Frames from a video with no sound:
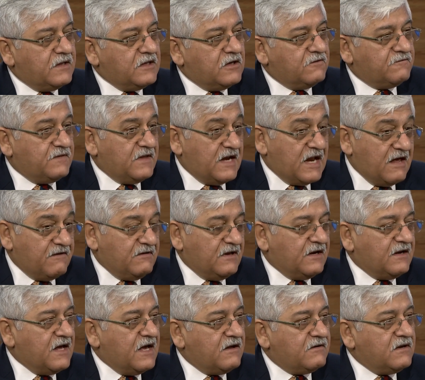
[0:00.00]
you know, if they're having
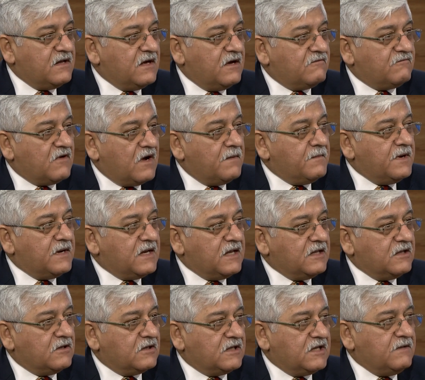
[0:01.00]
diarrhea,
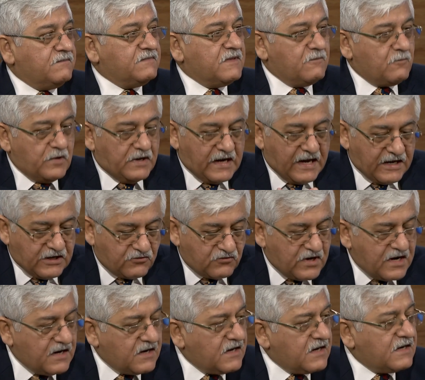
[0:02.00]
vomiting, you know, keep them well
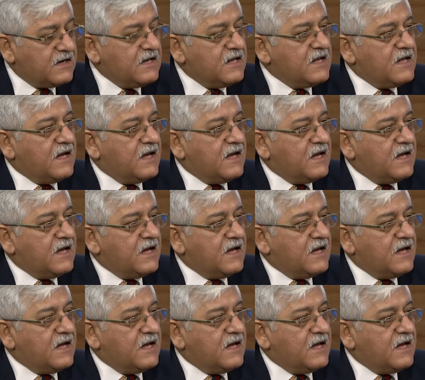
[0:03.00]
hydrated.